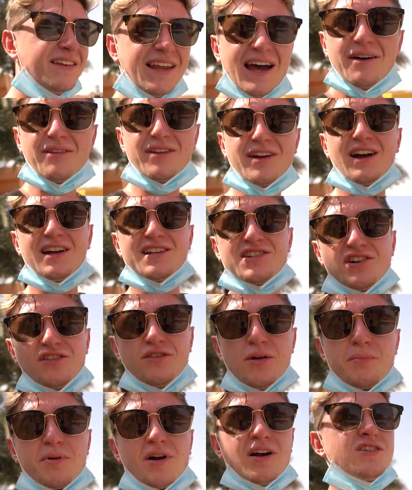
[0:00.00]
Now, the idea of
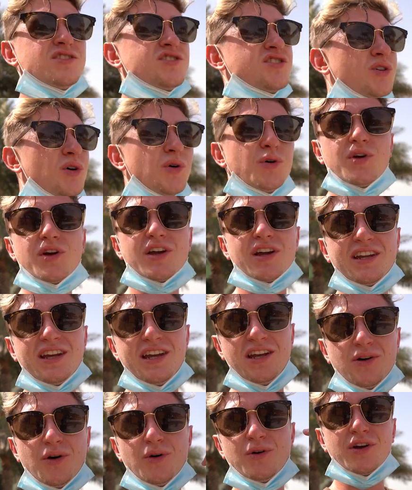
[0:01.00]
a brunch, all you can
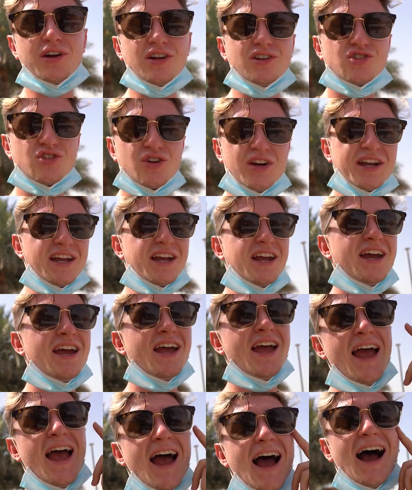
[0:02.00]
eat, all you can drink,
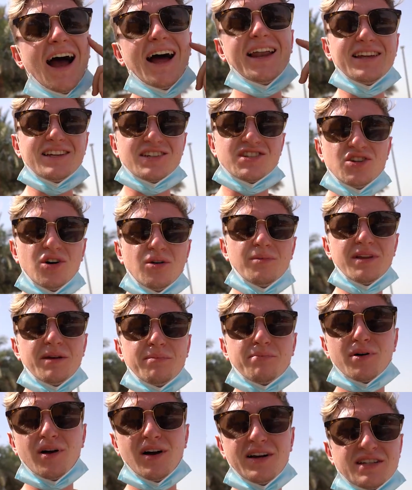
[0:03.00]
and it's normally
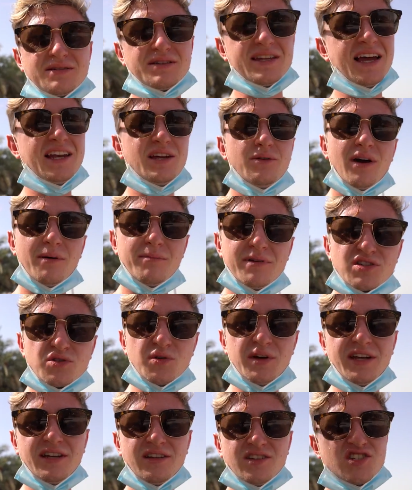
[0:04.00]
priced anywhere
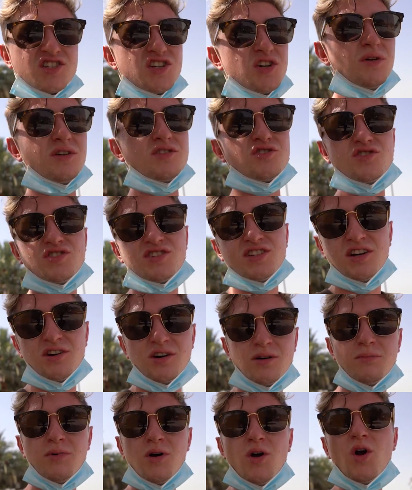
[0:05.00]
between 200
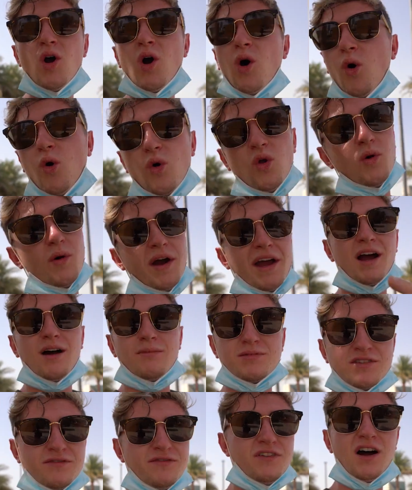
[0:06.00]
dirham all the way
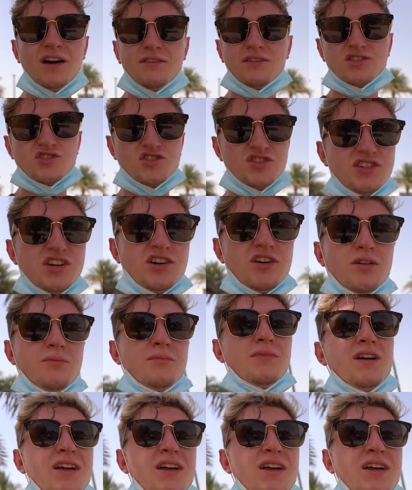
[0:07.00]
up to 500 dirham.